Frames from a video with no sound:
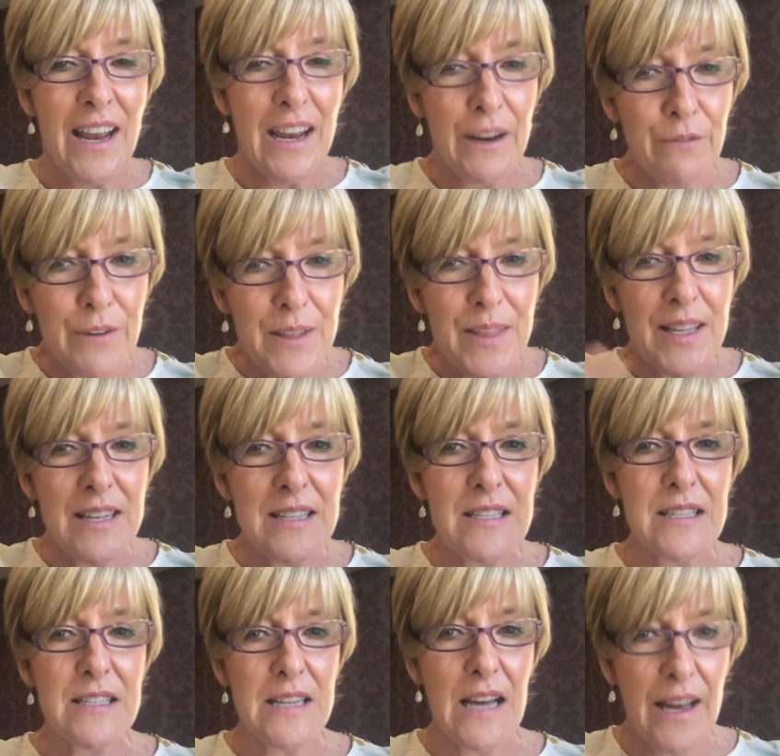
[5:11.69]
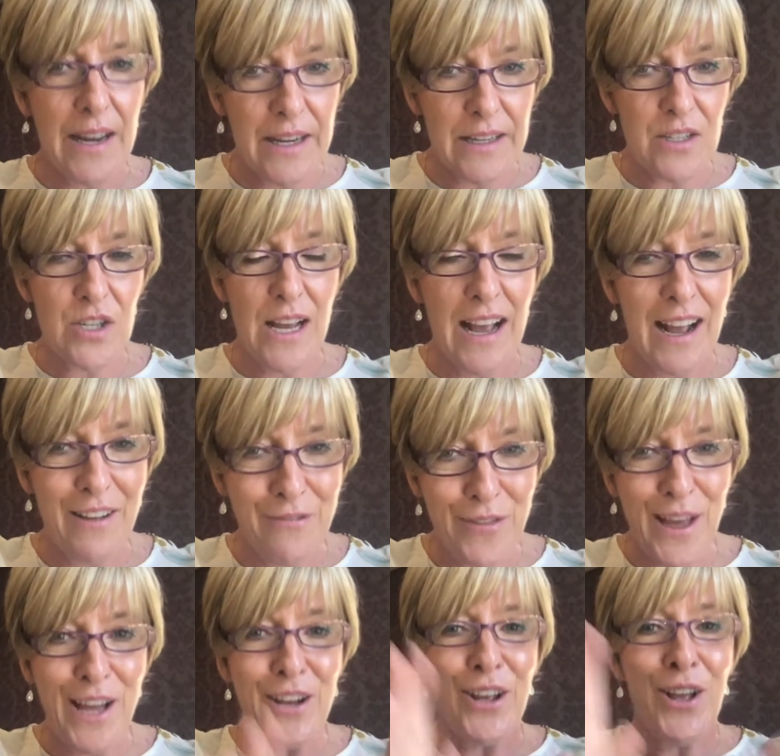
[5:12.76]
everything's starting to have that